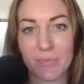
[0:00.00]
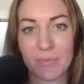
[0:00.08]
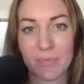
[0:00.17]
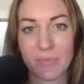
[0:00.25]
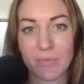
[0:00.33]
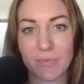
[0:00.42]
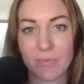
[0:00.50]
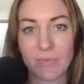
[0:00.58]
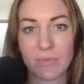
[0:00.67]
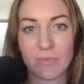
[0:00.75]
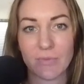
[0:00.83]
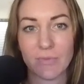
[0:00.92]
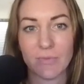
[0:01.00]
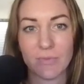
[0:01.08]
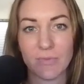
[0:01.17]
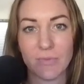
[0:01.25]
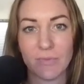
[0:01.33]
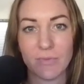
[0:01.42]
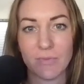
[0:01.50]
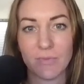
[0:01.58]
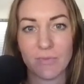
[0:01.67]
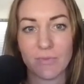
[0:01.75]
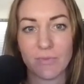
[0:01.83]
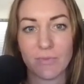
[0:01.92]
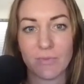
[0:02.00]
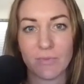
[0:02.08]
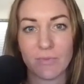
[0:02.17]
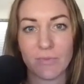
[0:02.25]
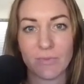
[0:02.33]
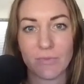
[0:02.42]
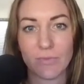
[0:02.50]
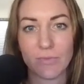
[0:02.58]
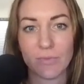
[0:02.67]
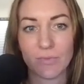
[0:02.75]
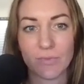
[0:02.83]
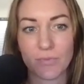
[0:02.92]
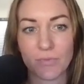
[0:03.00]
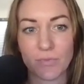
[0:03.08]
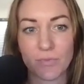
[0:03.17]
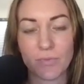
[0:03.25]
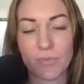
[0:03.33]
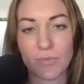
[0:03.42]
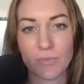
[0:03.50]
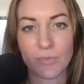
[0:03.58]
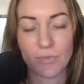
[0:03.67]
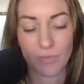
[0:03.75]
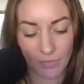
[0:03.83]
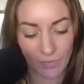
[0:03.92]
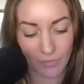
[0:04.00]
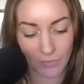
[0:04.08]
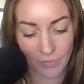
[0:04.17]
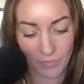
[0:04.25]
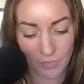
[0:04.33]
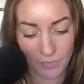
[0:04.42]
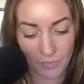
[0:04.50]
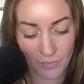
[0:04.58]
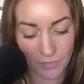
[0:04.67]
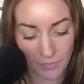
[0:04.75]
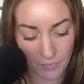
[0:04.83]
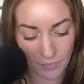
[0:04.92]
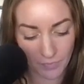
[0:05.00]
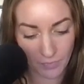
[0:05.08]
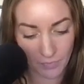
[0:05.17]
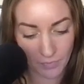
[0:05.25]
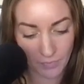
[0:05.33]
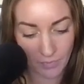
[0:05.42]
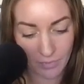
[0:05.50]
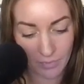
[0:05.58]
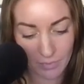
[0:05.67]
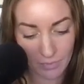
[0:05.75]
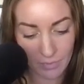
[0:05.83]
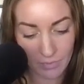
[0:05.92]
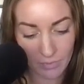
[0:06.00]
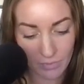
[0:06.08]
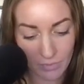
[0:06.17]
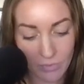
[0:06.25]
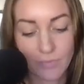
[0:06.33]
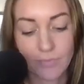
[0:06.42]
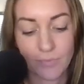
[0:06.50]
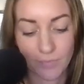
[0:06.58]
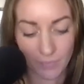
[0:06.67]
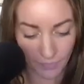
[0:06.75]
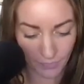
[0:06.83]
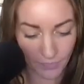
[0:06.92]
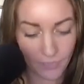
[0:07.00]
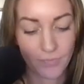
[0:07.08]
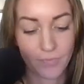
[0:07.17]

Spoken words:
This person isn't speaking.